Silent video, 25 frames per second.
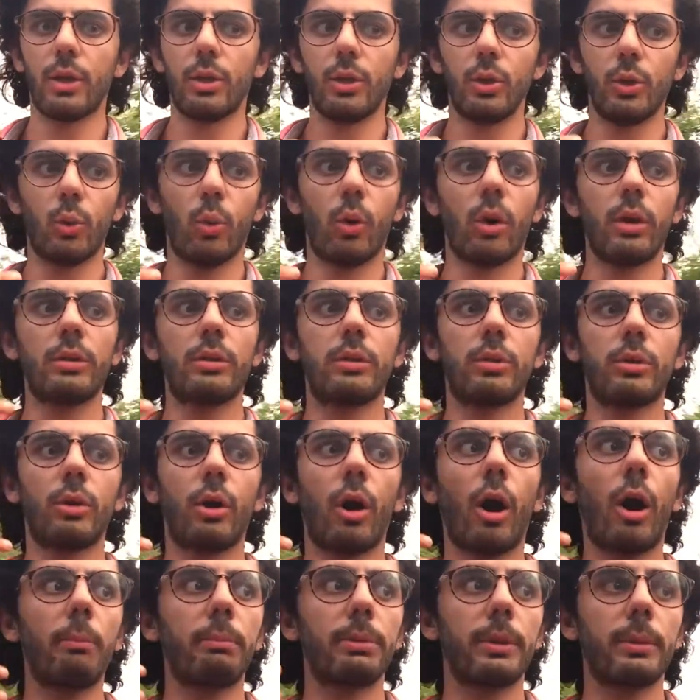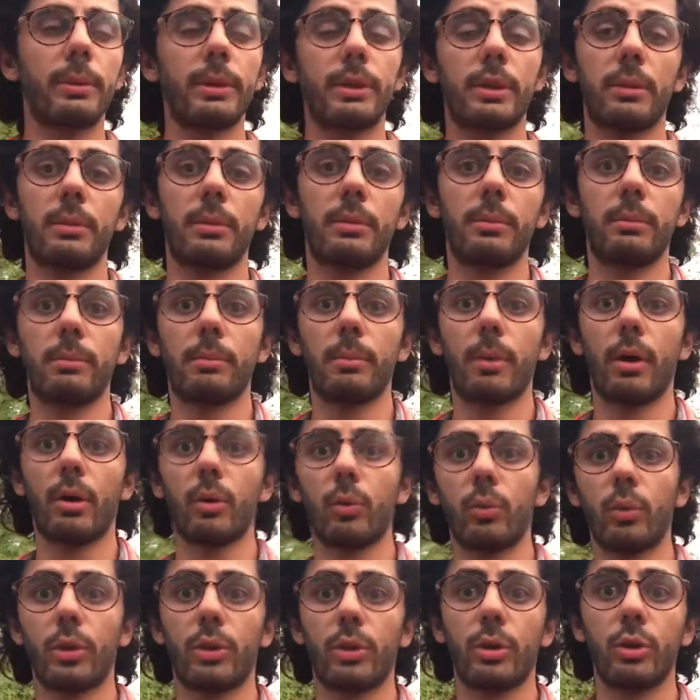You want to compliment them
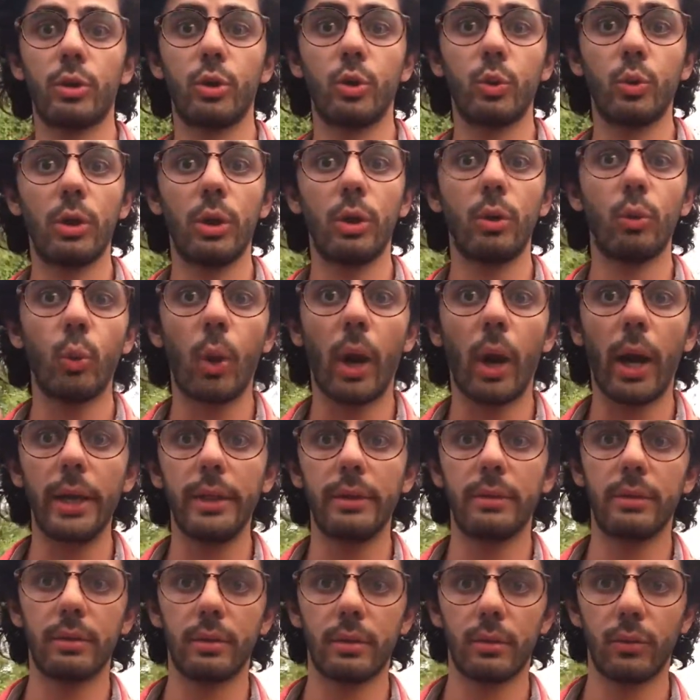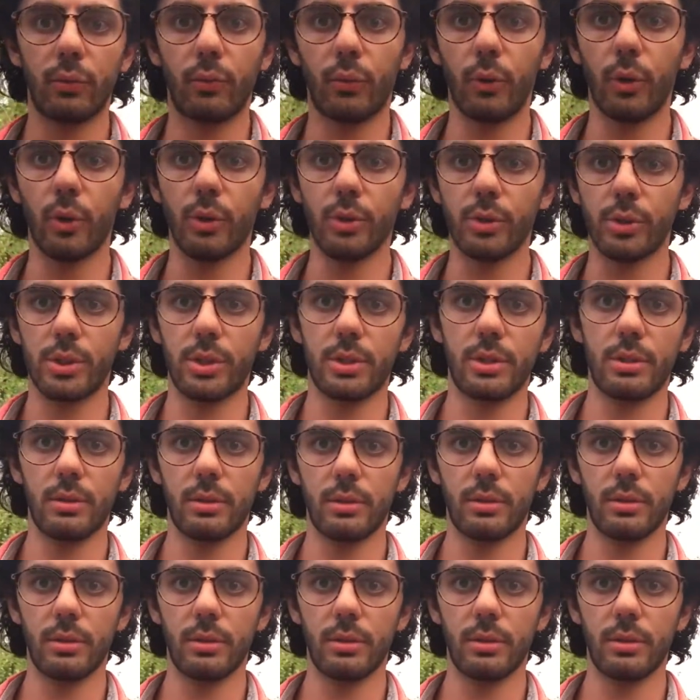on what they're doing right first,